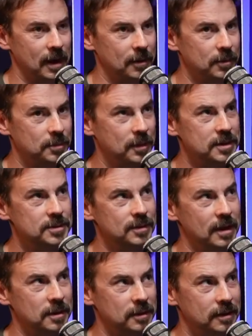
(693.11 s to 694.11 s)
would much
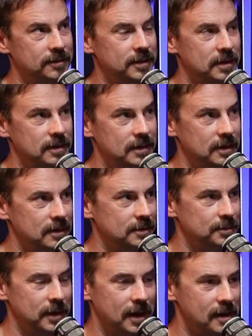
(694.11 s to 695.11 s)
rather live here than
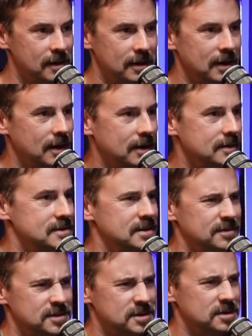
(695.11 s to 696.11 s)
Bay Area,
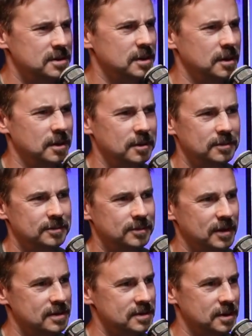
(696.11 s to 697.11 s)
San Francisco,
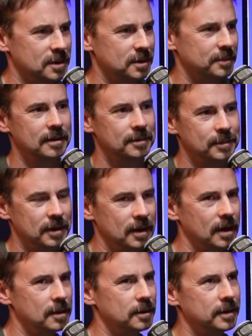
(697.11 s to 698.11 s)
Fresno. I mean,
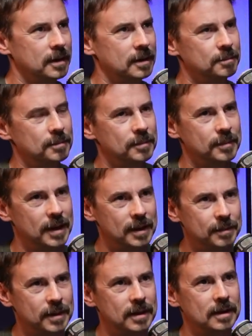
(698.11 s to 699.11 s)
other than
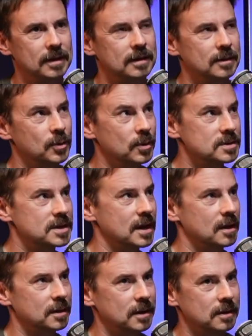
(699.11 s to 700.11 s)
maybe Orange
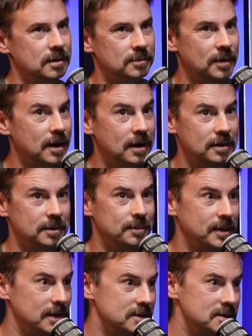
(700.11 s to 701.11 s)
County or right on the
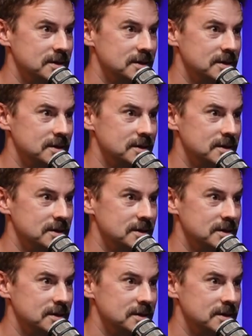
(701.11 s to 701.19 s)
beach.